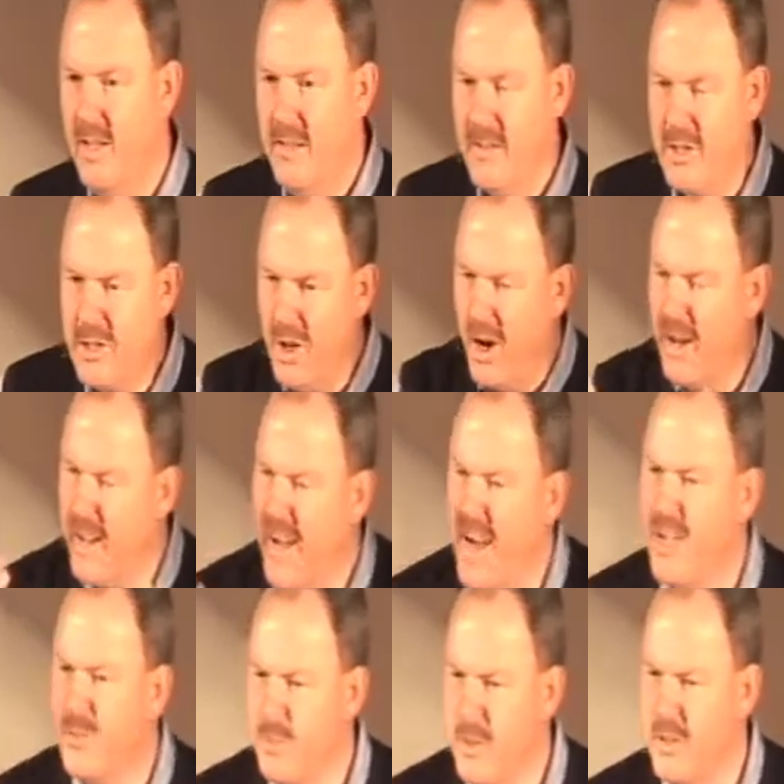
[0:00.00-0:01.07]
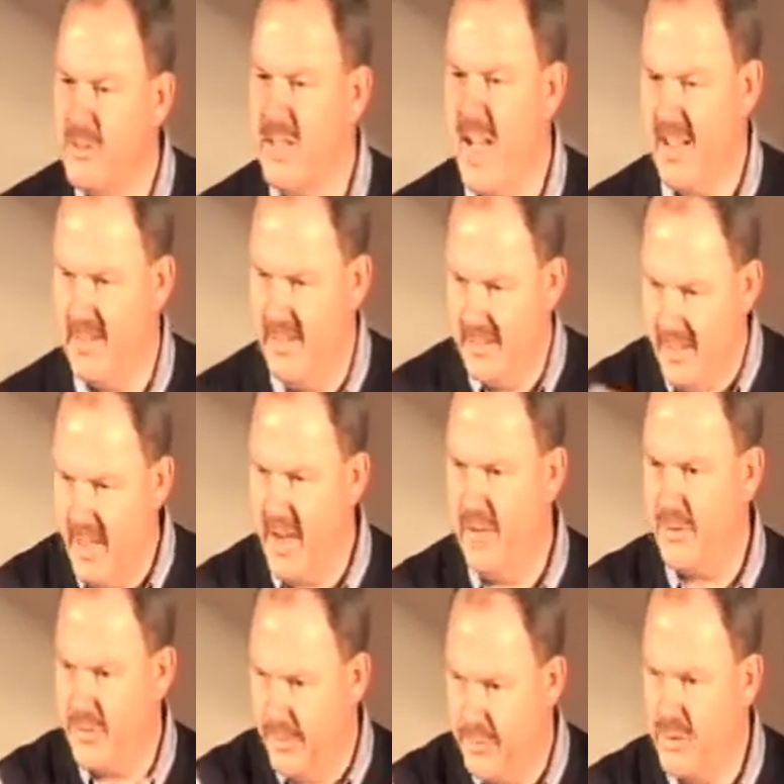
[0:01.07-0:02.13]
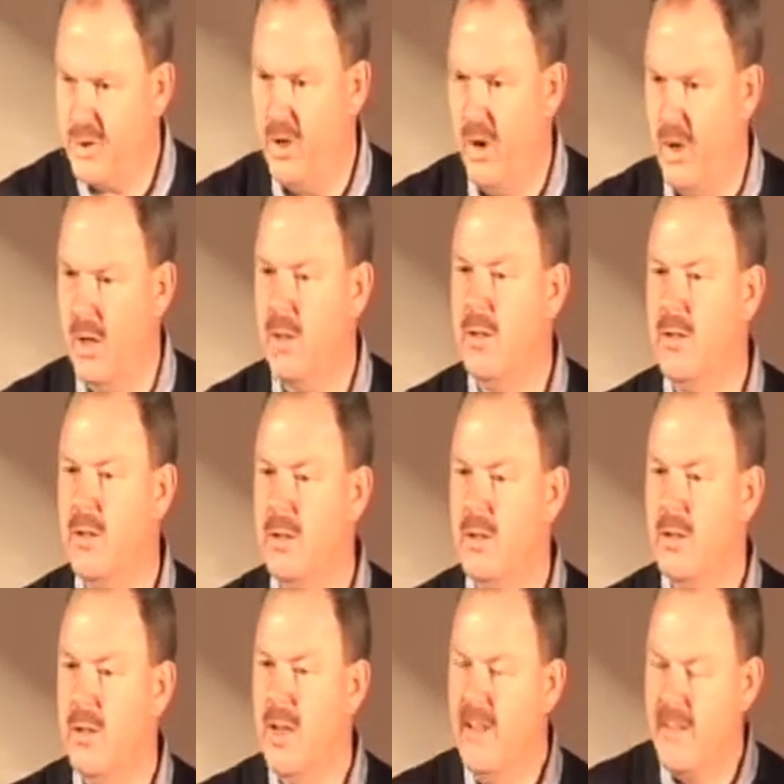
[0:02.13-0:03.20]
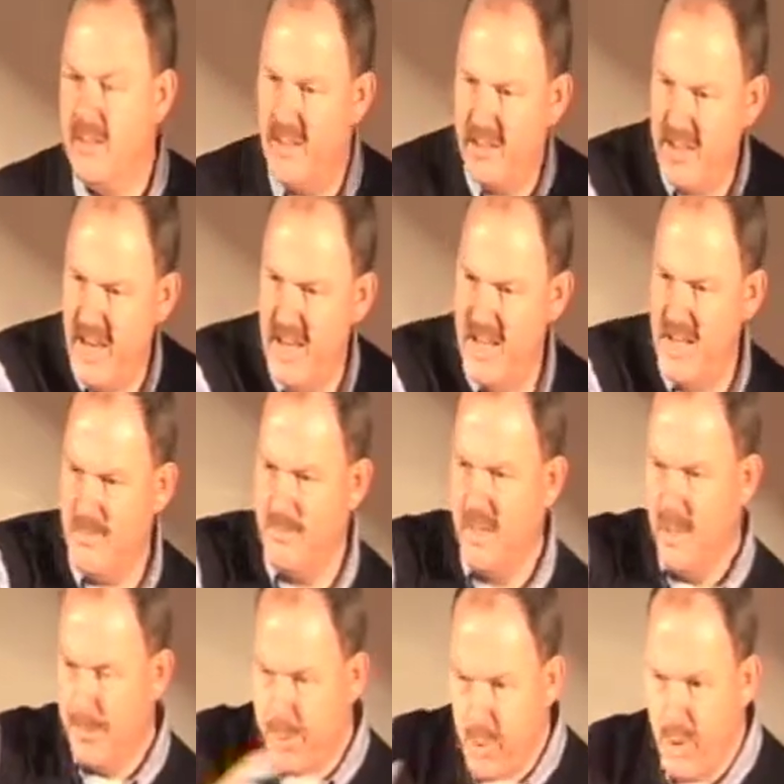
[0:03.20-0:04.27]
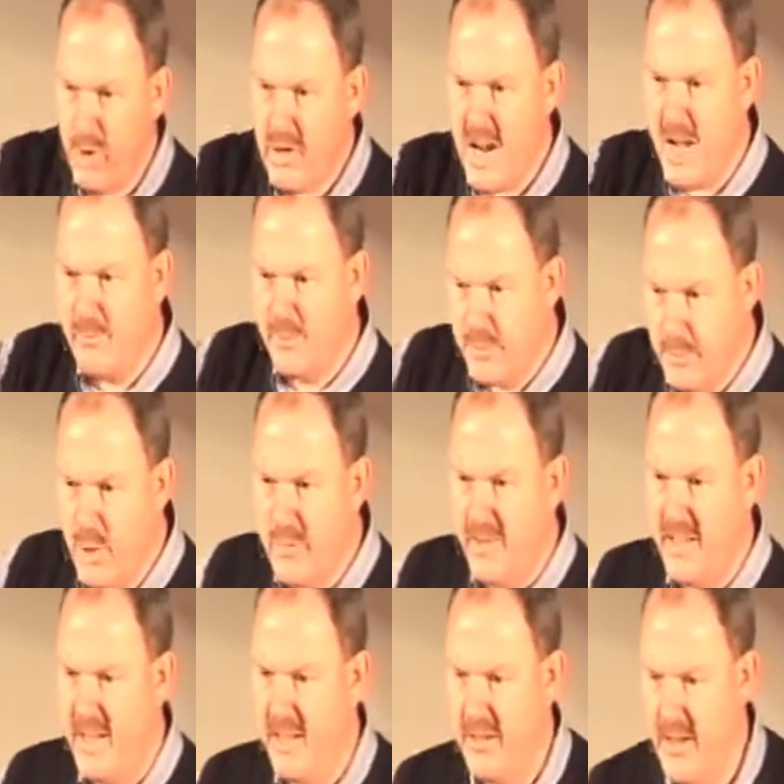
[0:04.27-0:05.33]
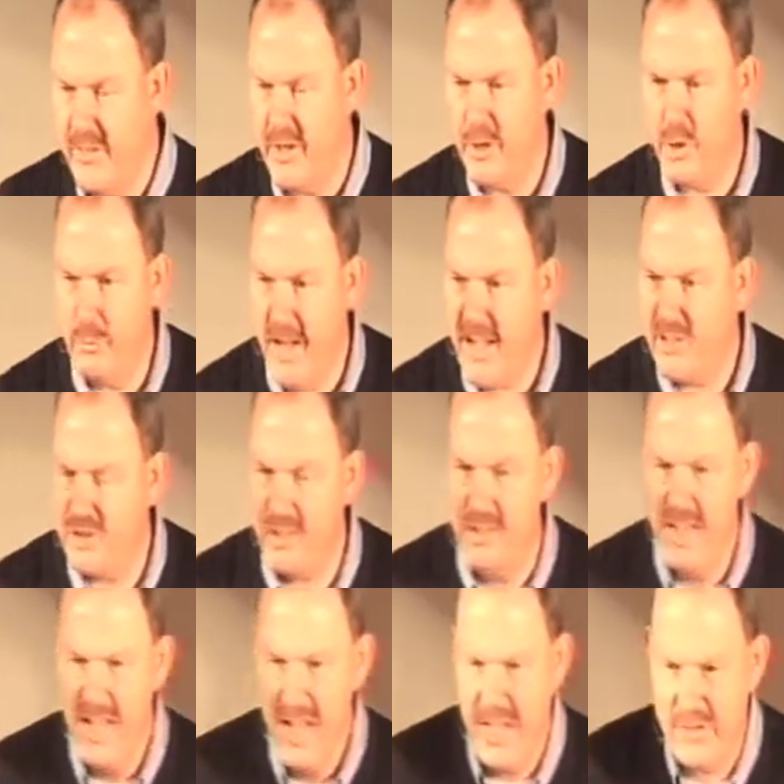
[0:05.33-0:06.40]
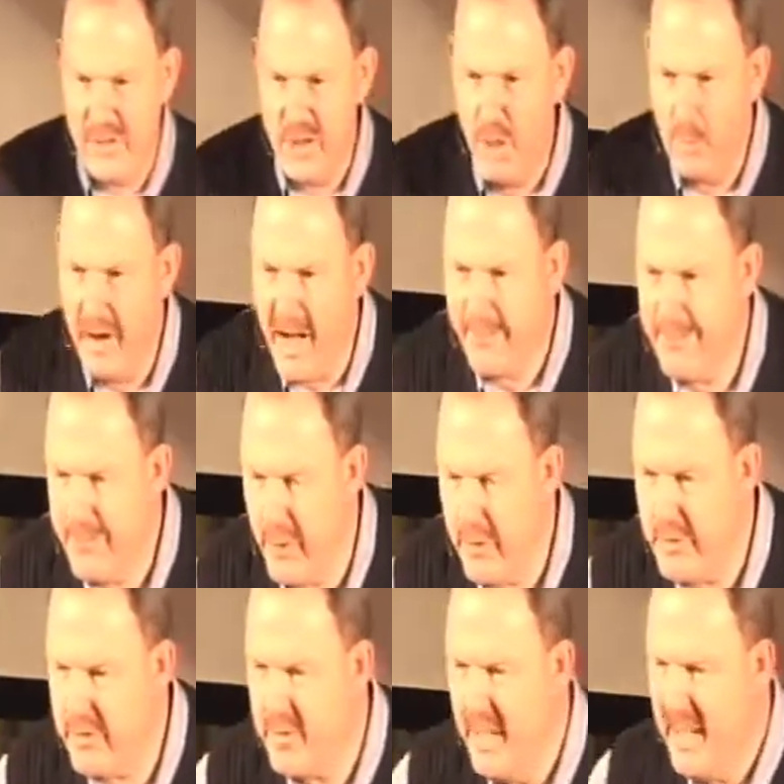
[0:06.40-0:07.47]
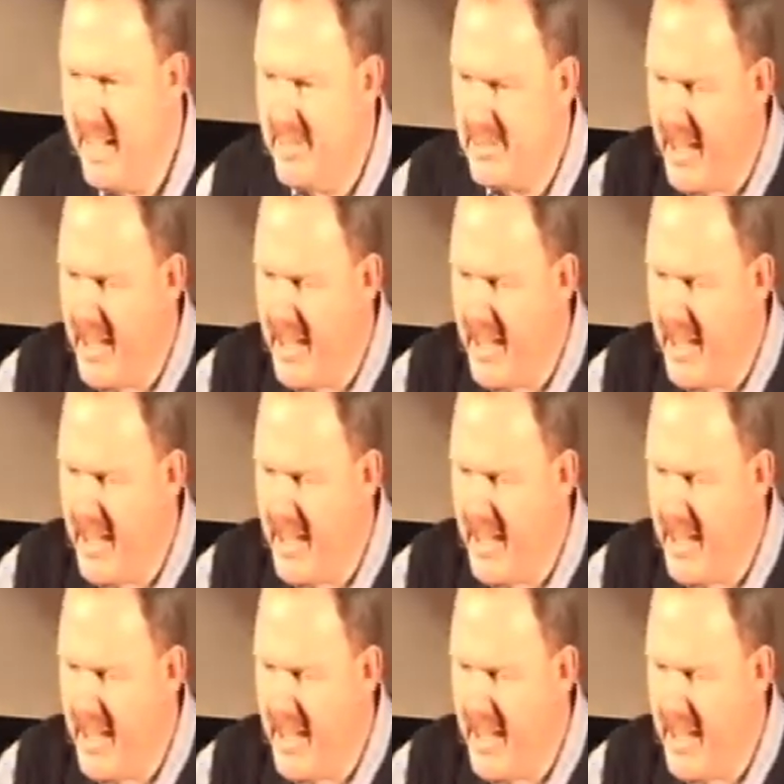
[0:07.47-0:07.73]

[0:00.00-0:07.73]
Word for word: that God has rejected the house of Saul. That the kingdom program's moving in another direction. And you know what, folks? He's